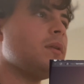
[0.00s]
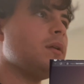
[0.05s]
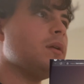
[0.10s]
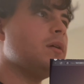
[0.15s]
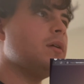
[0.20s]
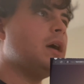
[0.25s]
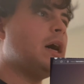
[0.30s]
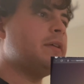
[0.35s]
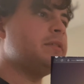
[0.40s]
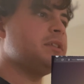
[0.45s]

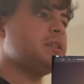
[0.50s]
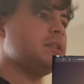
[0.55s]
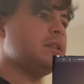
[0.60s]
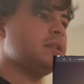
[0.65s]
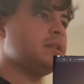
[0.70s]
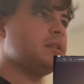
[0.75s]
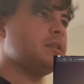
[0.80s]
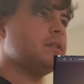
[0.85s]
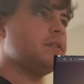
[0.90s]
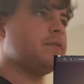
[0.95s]
Obviously,
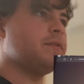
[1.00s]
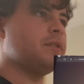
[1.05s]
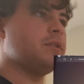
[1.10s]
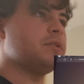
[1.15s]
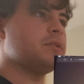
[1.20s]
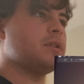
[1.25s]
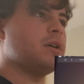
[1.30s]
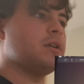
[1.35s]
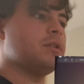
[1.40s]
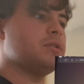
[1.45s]
this is the
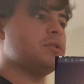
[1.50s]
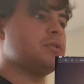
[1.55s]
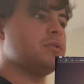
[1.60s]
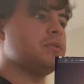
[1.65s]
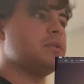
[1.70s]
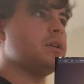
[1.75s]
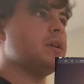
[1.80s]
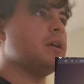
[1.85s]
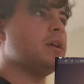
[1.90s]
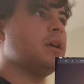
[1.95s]
first Cars
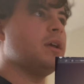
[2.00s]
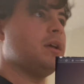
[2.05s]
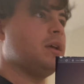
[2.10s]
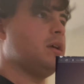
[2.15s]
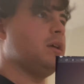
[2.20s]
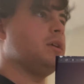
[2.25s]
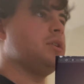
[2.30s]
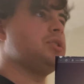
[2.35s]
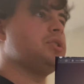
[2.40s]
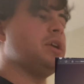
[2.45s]
3
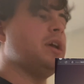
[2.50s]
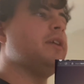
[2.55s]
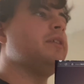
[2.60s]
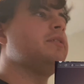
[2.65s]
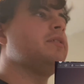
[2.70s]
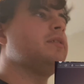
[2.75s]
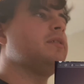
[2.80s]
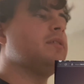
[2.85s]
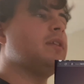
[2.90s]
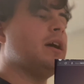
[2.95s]

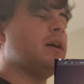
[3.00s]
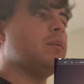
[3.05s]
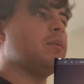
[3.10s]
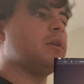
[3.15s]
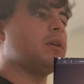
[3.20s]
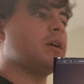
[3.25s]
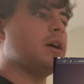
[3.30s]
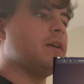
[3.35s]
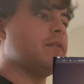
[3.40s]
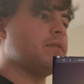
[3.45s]
chase that
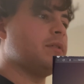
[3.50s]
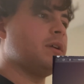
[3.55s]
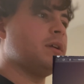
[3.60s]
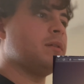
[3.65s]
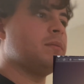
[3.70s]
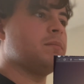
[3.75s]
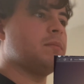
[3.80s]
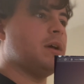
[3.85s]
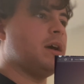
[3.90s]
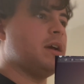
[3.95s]
we're covering.